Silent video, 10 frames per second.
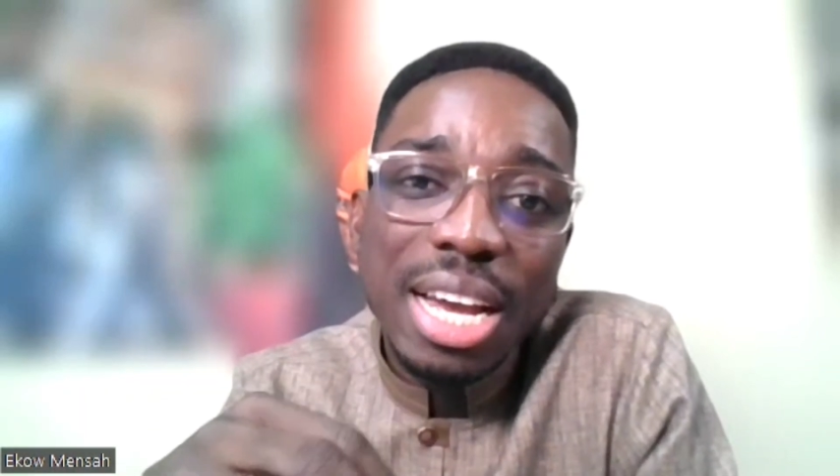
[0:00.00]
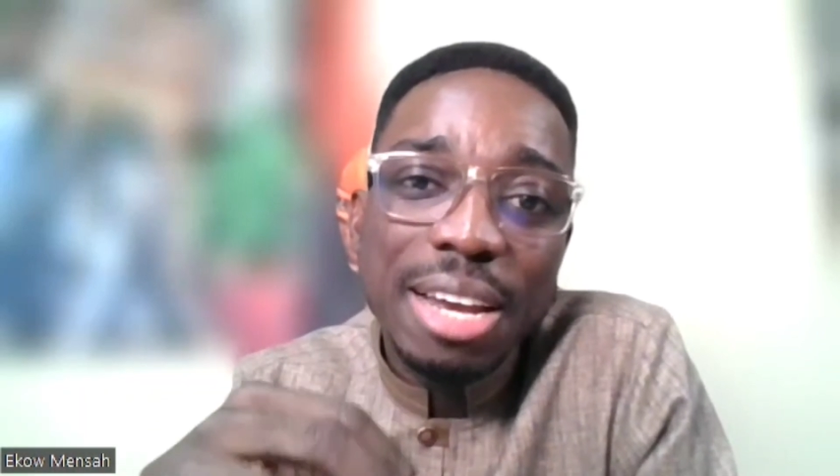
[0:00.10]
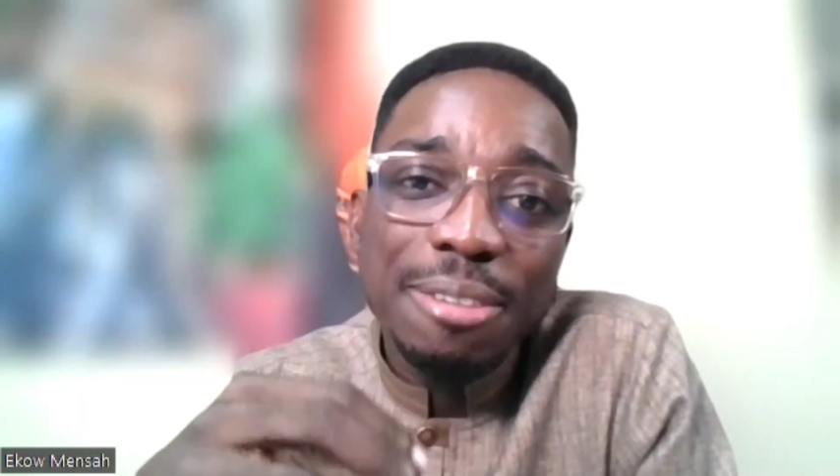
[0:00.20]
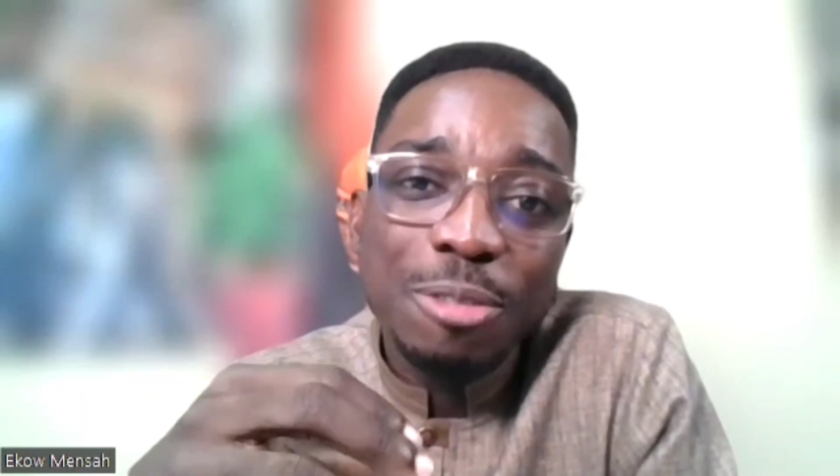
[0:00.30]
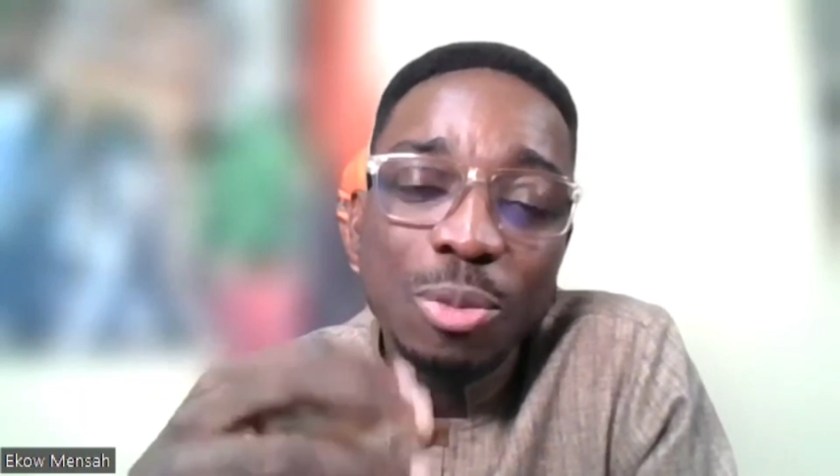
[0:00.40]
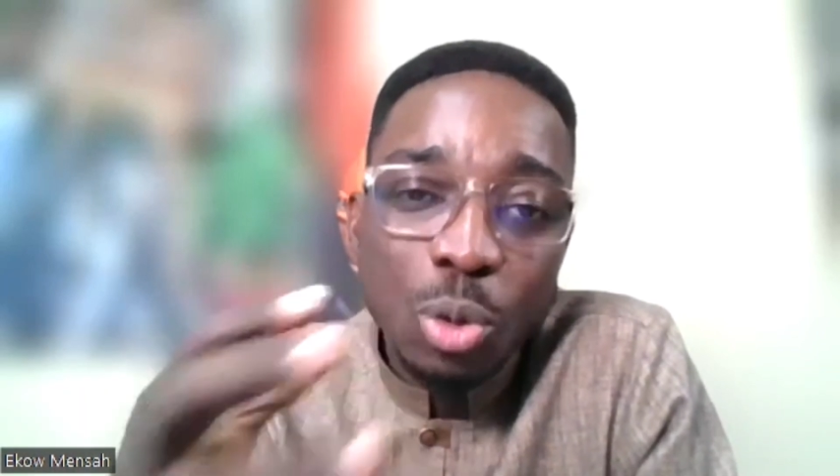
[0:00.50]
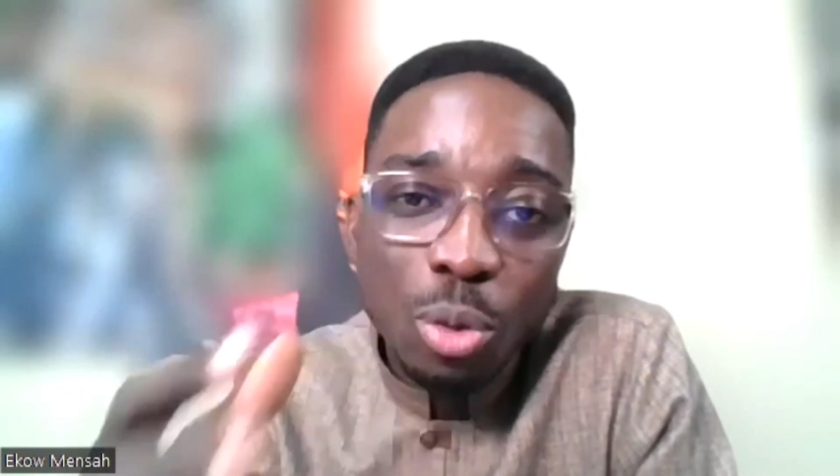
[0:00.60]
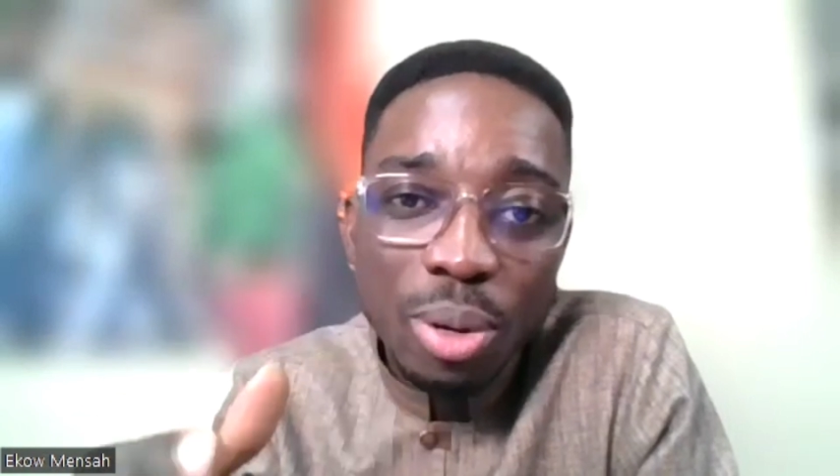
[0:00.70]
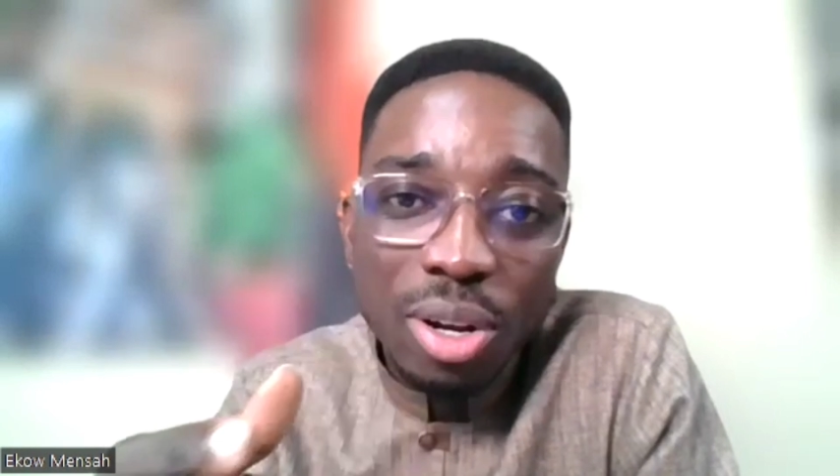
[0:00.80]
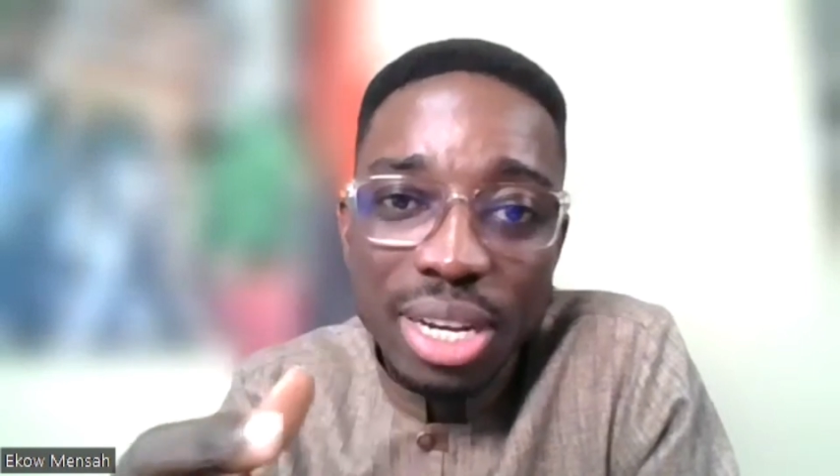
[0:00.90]
I spoke
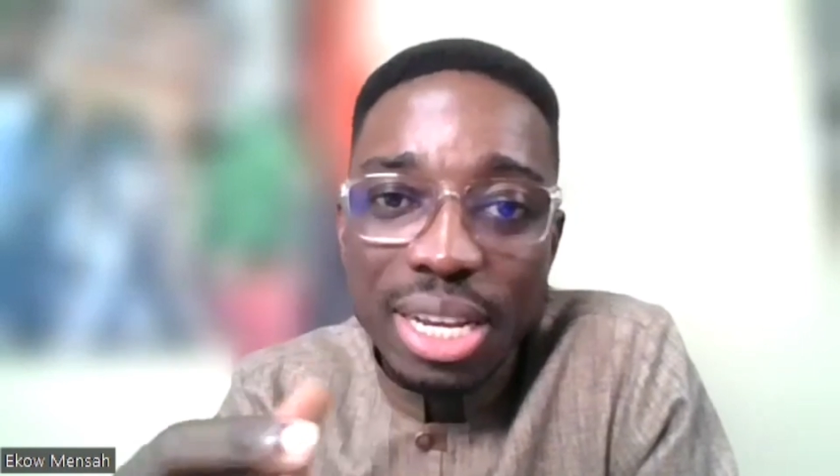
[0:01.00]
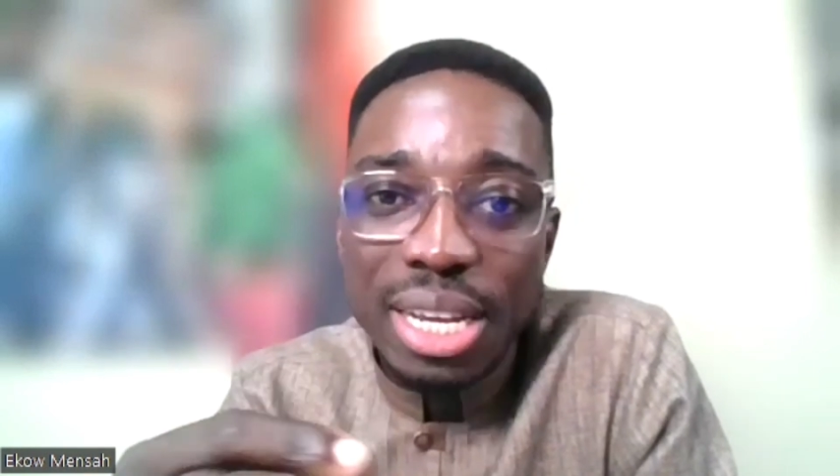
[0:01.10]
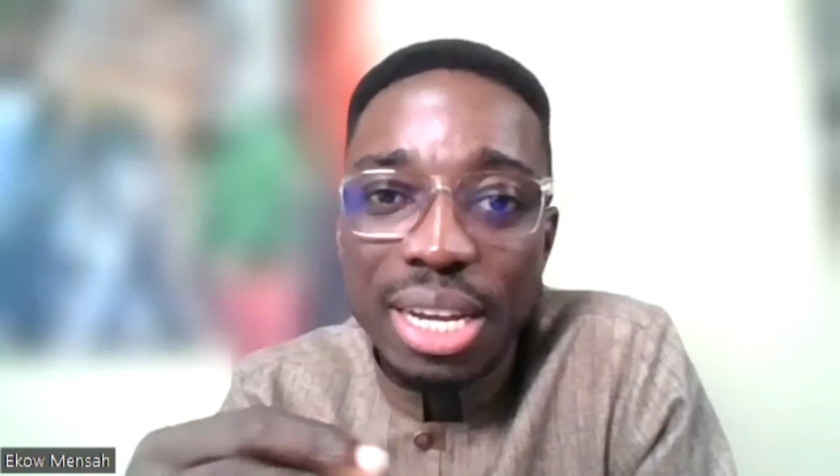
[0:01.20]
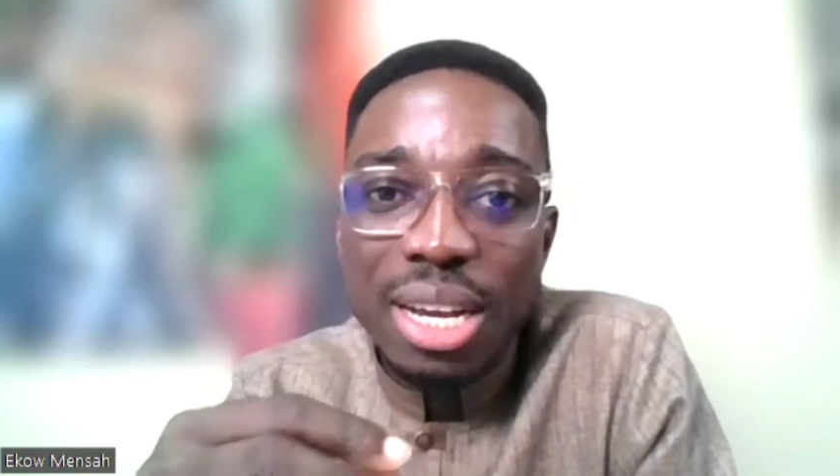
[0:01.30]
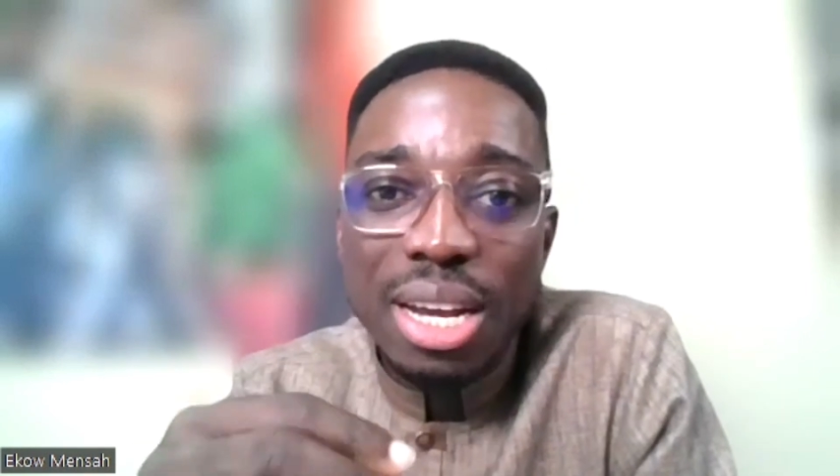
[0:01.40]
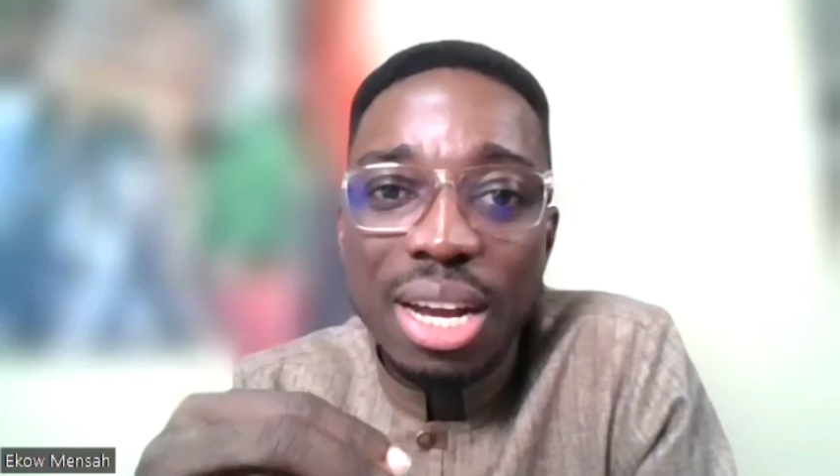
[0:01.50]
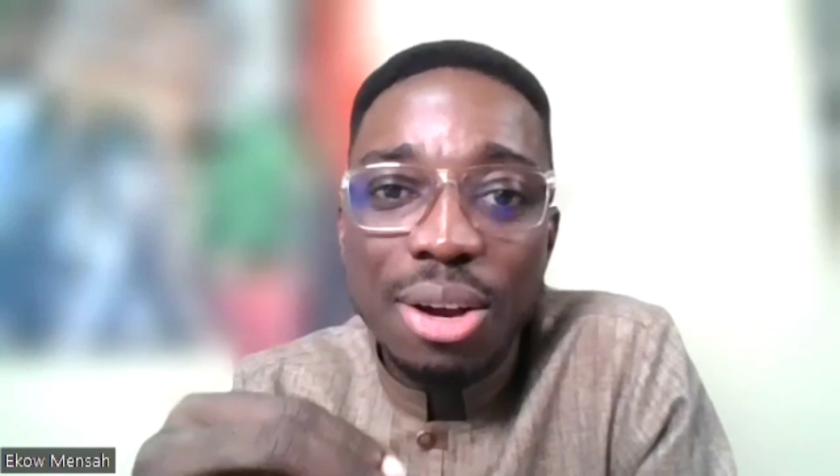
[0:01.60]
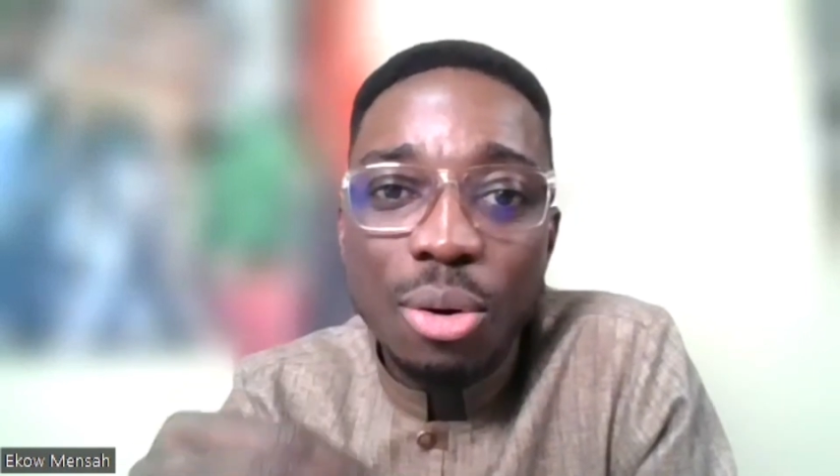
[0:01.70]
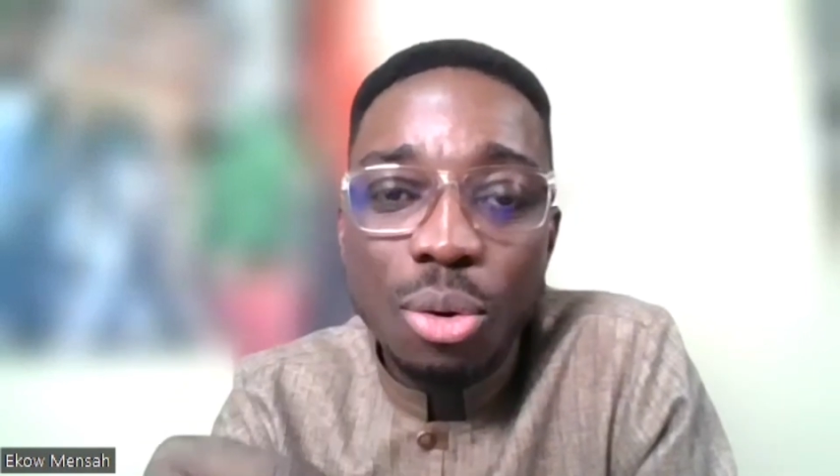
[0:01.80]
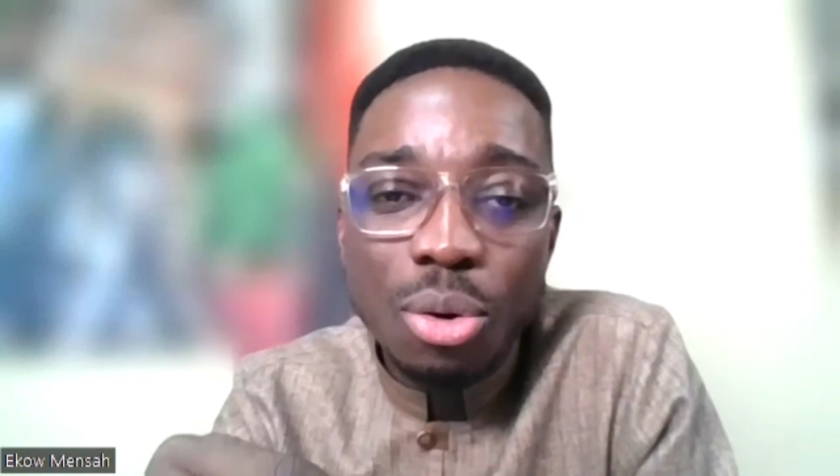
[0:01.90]
about earlier are
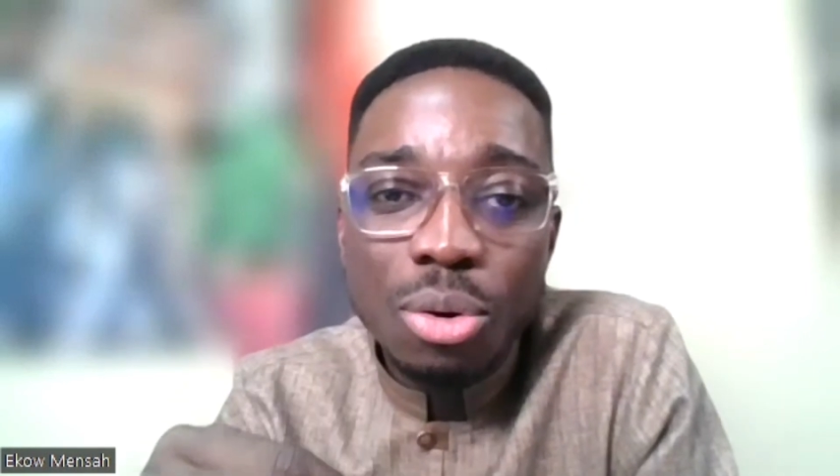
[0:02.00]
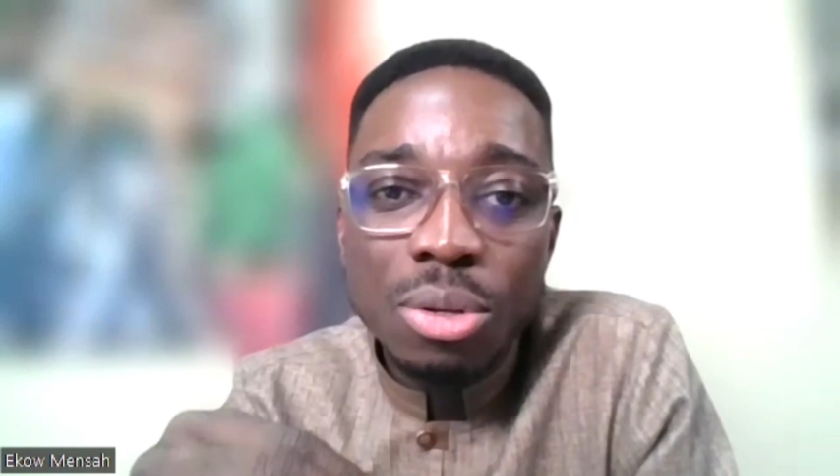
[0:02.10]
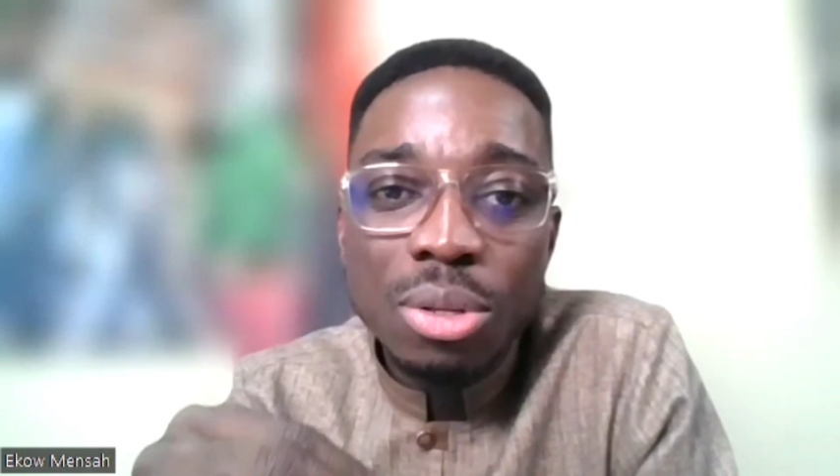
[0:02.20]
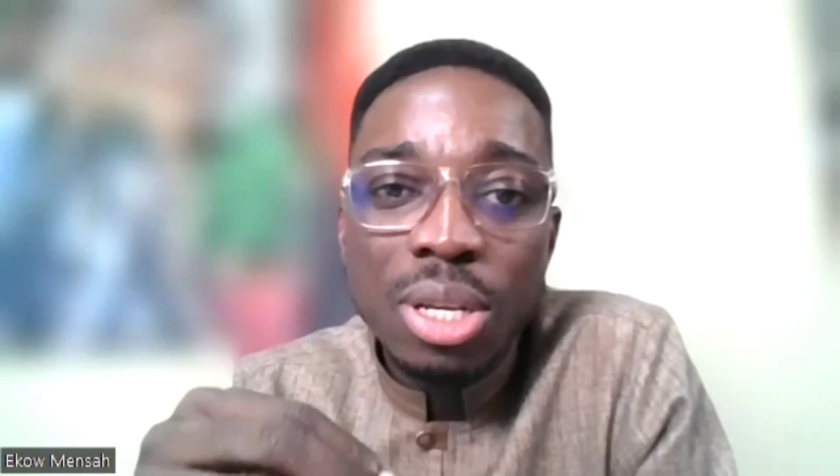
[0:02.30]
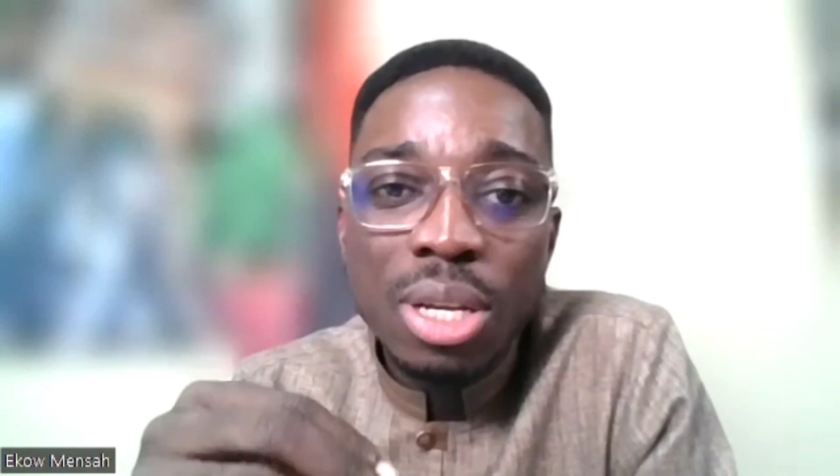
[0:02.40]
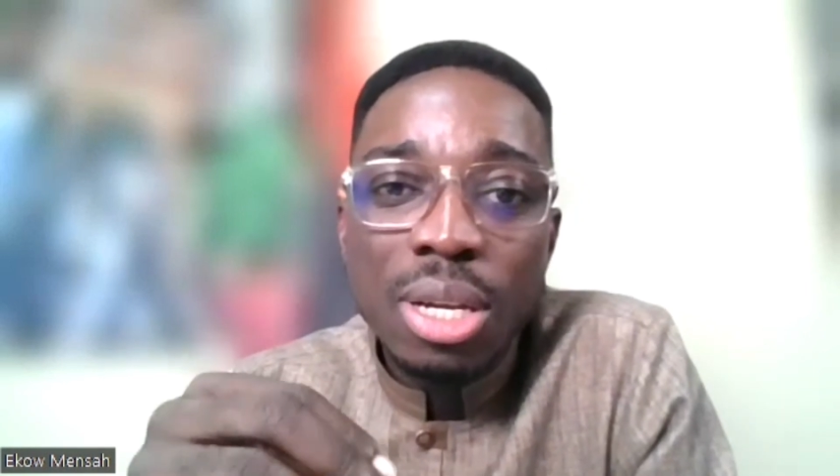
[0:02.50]
all